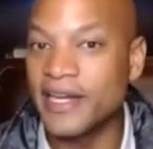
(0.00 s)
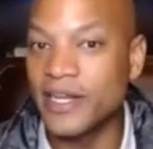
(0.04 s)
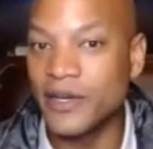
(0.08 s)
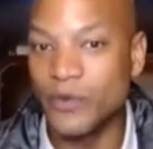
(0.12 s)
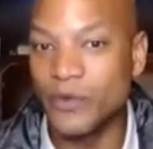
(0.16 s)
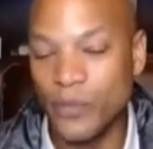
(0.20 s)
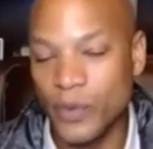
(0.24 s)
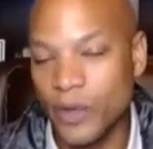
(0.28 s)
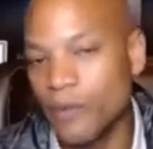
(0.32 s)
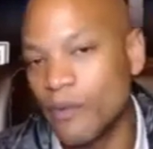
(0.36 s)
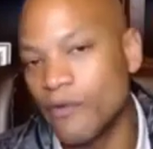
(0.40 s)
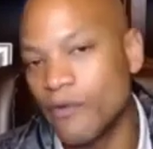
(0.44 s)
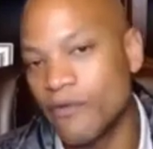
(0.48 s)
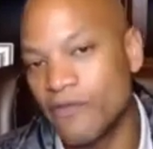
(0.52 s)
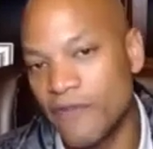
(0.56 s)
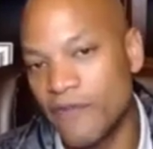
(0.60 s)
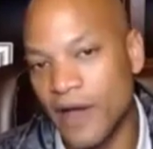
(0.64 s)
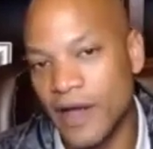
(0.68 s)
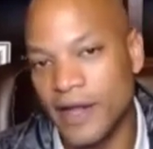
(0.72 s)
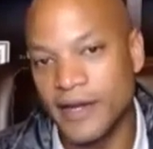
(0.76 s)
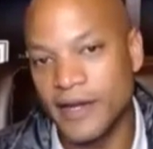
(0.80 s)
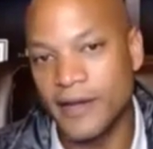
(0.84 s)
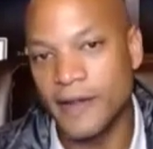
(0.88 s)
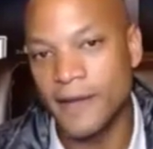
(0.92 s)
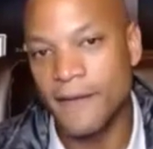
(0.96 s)
and we will
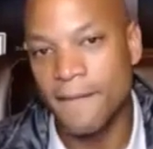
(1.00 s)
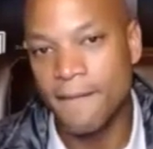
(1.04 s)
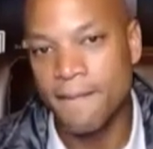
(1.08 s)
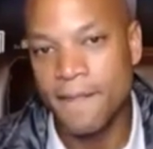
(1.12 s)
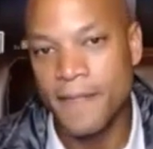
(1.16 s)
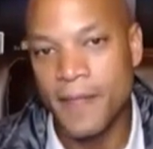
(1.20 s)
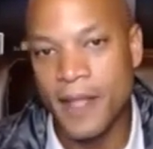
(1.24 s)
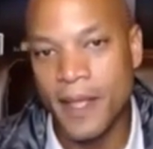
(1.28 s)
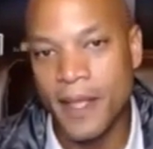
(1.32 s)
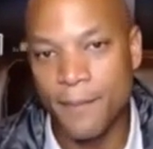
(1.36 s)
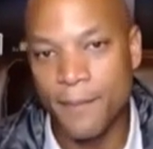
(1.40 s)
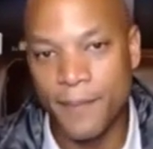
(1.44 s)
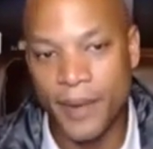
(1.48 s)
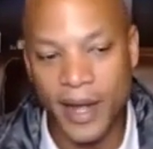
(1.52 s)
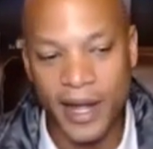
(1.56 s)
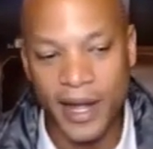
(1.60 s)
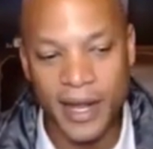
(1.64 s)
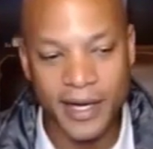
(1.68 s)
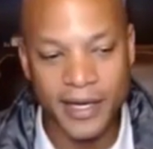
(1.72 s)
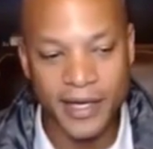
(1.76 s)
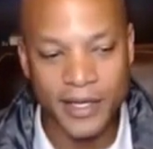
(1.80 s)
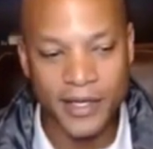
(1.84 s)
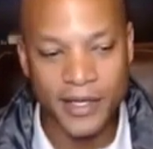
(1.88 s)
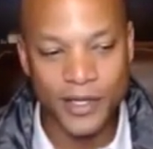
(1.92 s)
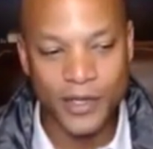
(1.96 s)
fund.
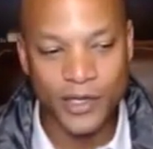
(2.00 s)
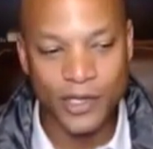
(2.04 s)
But